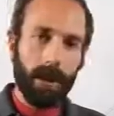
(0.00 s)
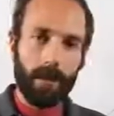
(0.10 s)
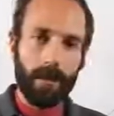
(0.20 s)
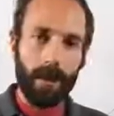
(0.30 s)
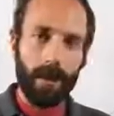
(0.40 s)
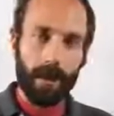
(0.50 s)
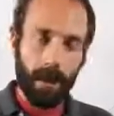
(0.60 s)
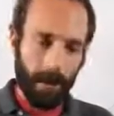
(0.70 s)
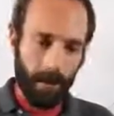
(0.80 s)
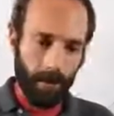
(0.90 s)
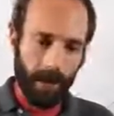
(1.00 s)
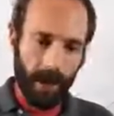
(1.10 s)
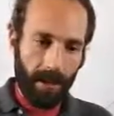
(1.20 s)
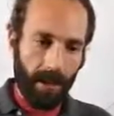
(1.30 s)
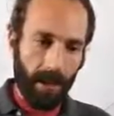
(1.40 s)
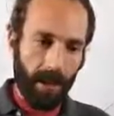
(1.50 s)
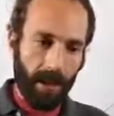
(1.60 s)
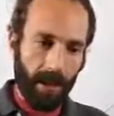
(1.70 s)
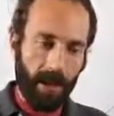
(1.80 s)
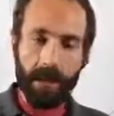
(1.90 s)
caused by
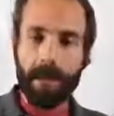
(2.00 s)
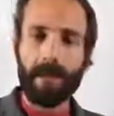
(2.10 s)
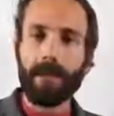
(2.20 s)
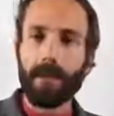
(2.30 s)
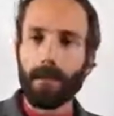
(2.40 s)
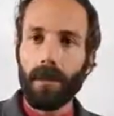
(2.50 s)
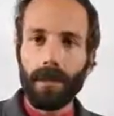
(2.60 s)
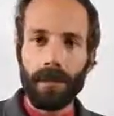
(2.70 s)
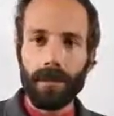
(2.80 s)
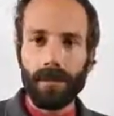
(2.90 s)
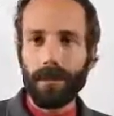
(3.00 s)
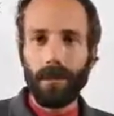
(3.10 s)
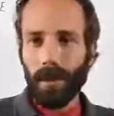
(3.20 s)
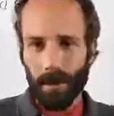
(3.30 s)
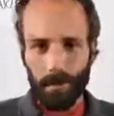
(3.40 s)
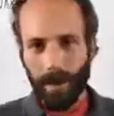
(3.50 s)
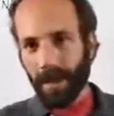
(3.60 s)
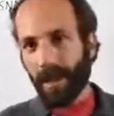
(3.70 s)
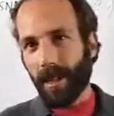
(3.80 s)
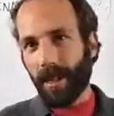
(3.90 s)
collisions in space, because there's no like
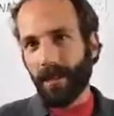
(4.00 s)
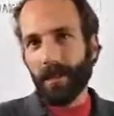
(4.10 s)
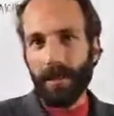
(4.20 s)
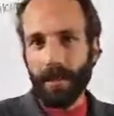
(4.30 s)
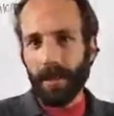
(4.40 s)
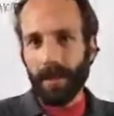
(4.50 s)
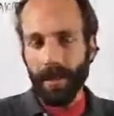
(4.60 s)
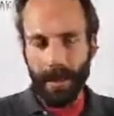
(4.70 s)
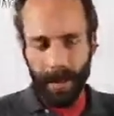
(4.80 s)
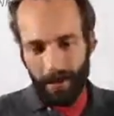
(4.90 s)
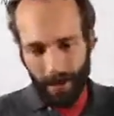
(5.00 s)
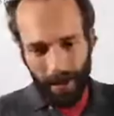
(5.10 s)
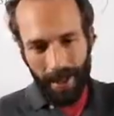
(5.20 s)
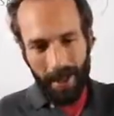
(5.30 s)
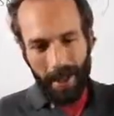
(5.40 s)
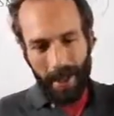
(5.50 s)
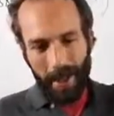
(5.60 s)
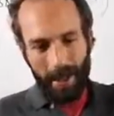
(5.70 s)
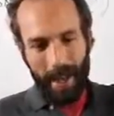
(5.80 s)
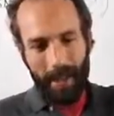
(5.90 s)
ricochets or anything like that.
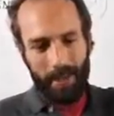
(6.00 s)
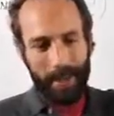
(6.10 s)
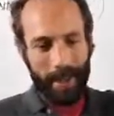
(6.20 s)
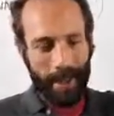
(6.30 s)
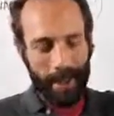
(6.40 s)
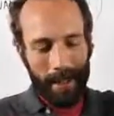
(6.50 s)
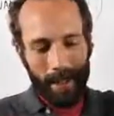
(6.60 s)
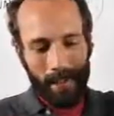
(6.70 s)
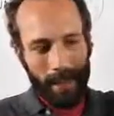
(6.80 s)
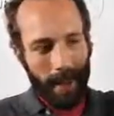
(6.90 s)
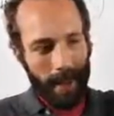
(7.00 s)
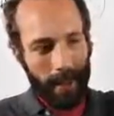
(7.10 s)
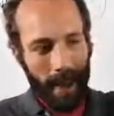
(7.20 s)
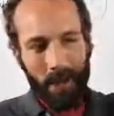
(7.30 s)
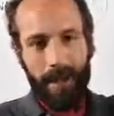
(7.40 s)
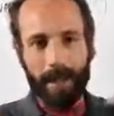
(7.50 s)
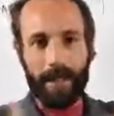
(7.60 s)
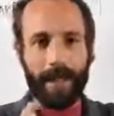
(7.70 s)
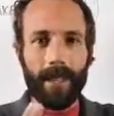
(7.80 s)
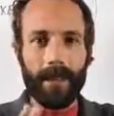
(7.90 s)
It's like every object
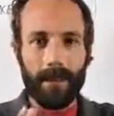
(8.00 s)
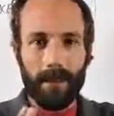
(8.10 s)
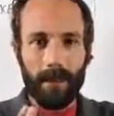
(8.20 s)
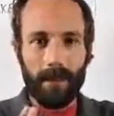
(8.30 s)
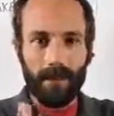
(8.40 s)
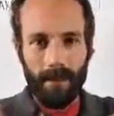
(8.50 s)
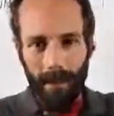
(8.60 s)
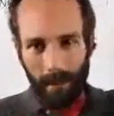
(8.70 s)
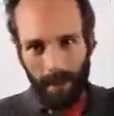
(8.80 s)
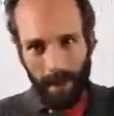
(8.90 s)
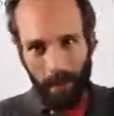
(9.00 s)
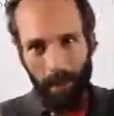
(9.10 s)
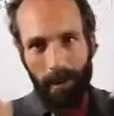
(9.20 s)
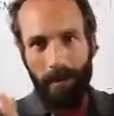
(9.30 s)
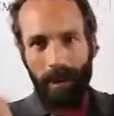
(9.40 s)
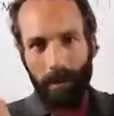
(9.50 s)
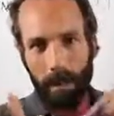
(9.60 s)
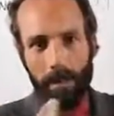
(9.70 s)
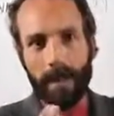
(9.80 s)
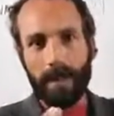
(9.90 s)
that hit the moon would have had to make a perfect
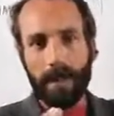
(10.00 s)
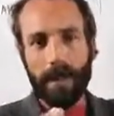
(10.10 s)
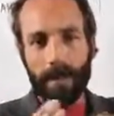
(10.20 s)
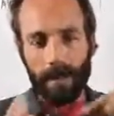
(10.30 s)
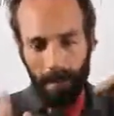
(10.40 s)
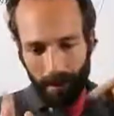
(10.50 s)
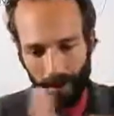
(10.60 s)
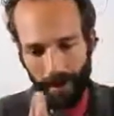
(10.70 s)
perpendicular,